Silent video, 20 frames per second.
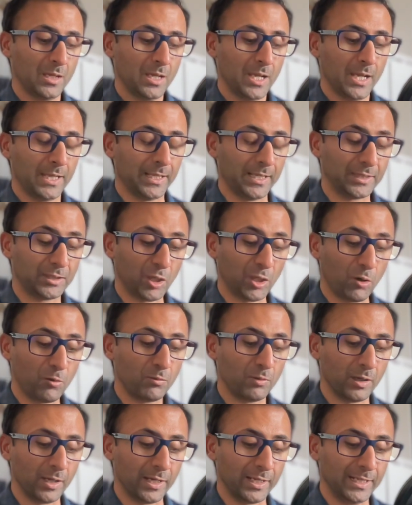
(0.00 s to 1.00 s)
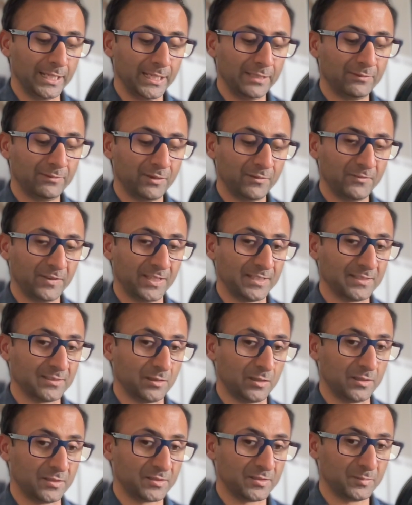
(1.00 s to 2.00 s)
And I don't like leaving things
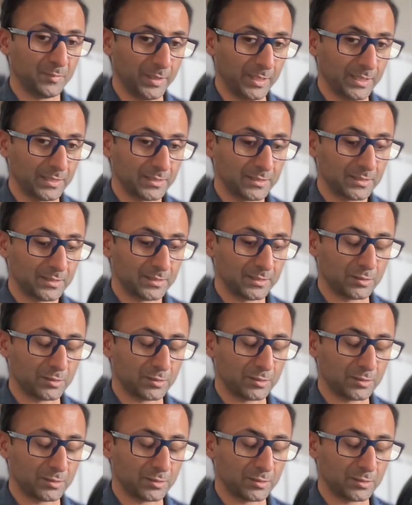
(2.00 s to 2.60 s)
last minute,